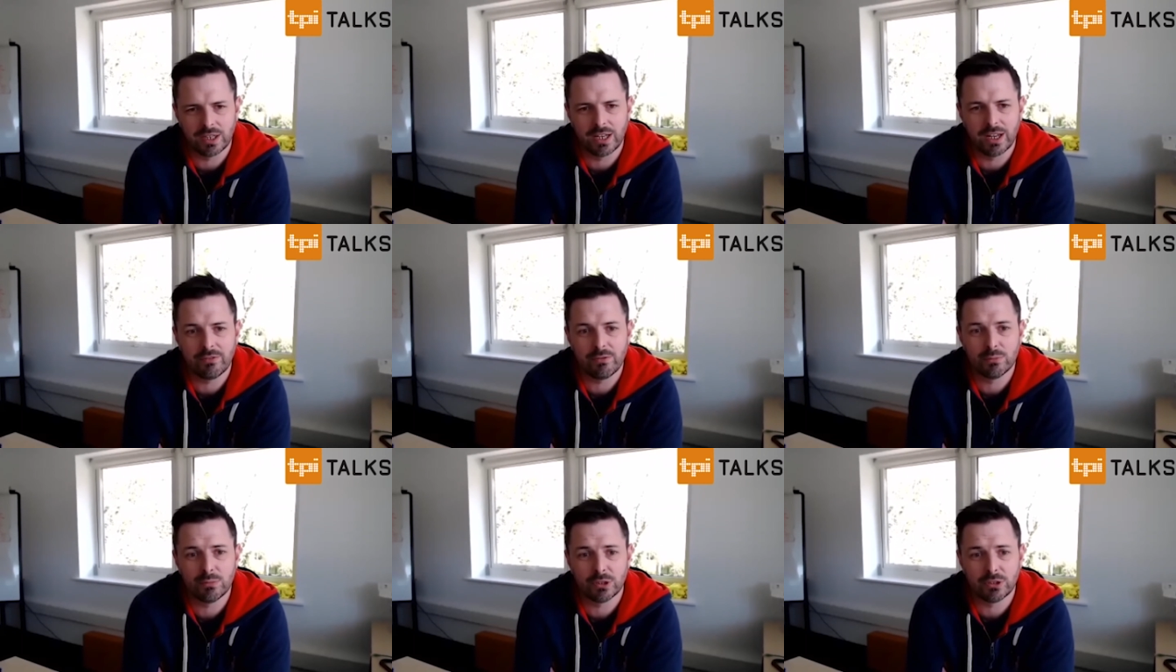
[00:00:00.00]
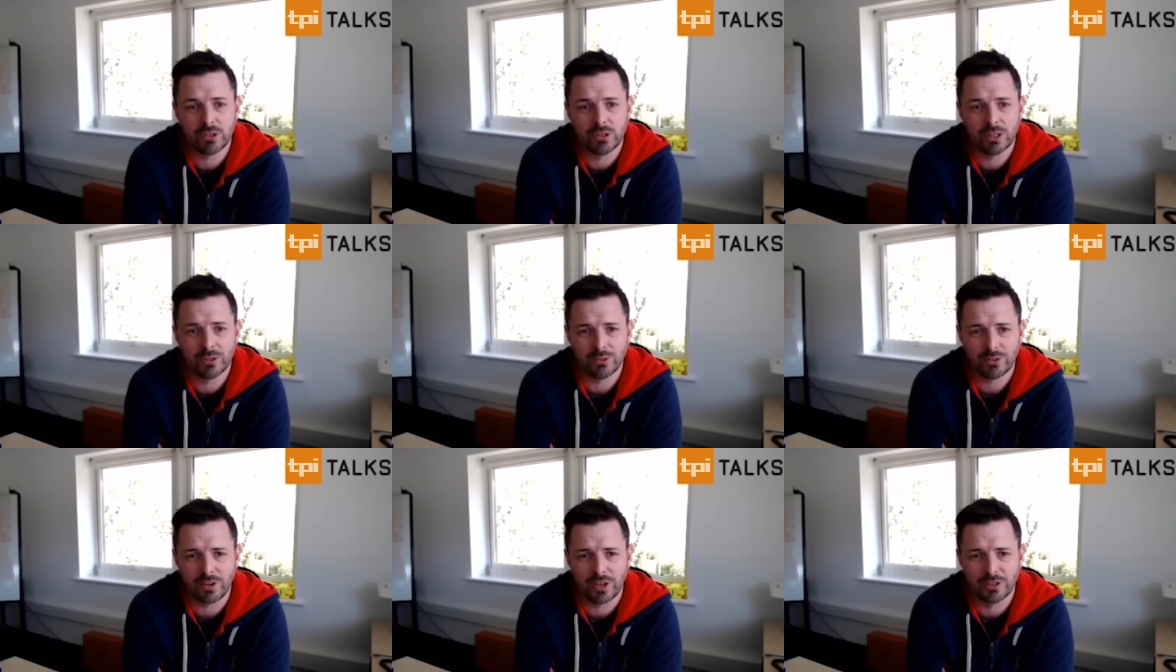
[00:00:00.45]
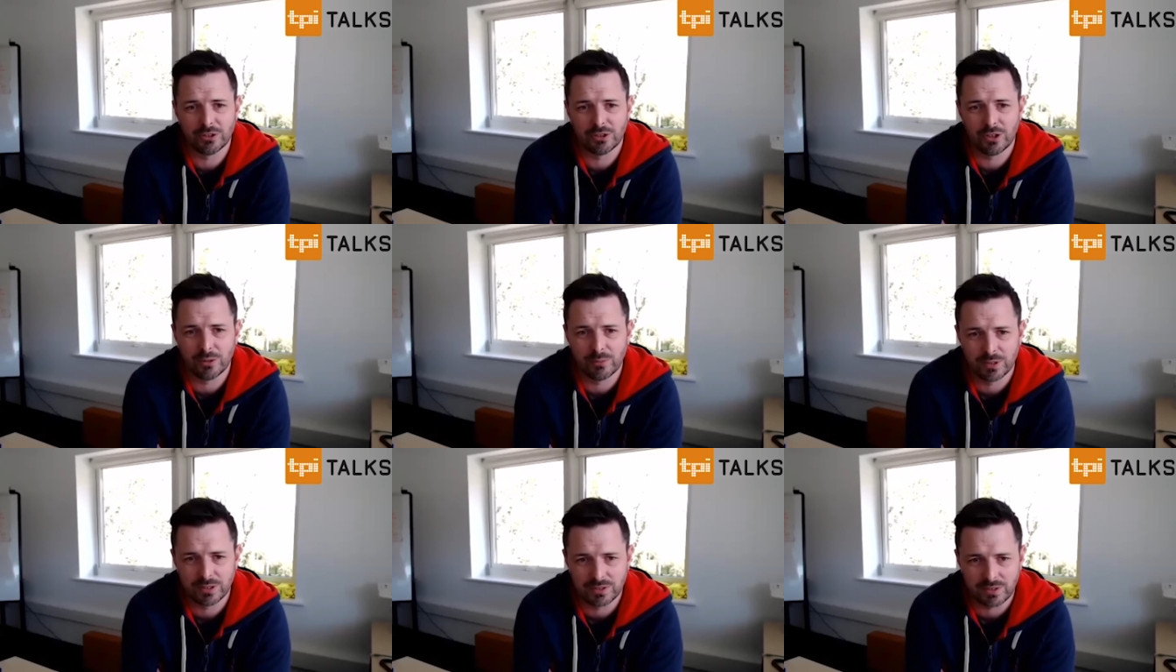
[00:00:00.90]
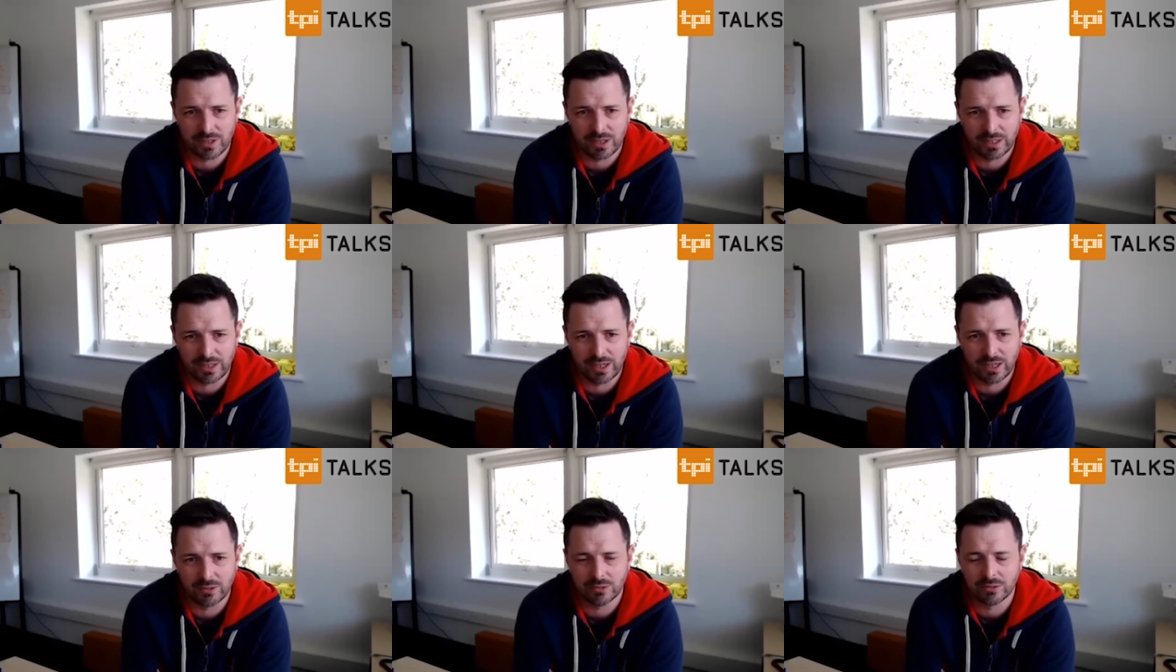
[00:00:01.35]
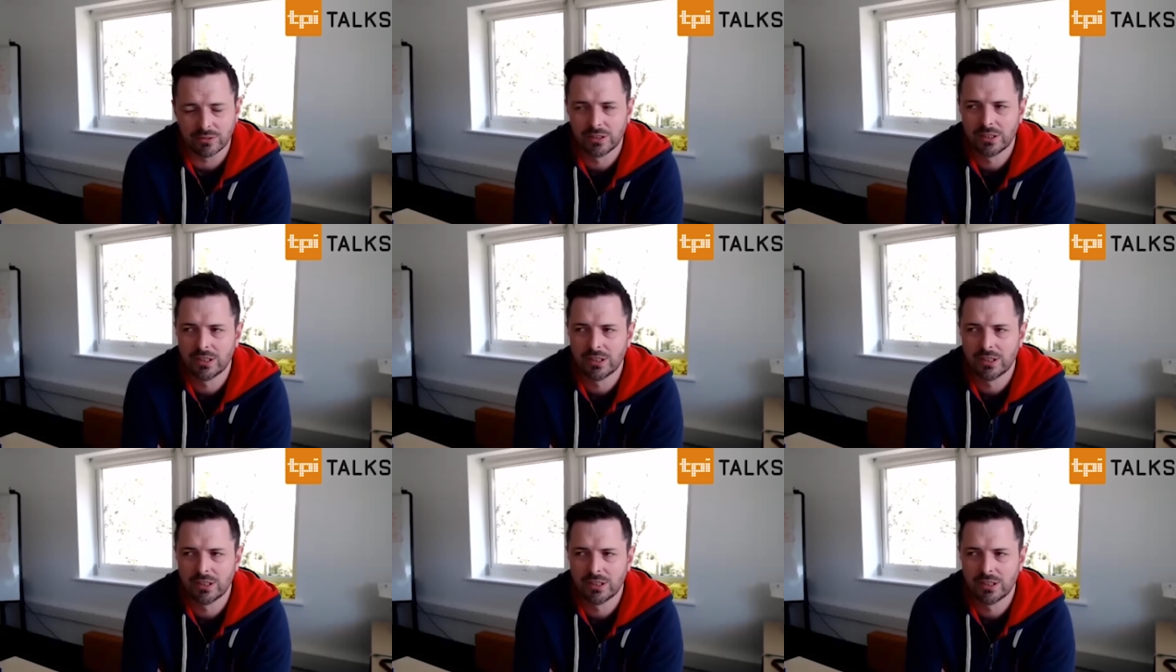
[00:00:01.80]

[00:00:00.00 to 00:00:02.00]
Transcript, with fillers: and everybody knows their job inside out.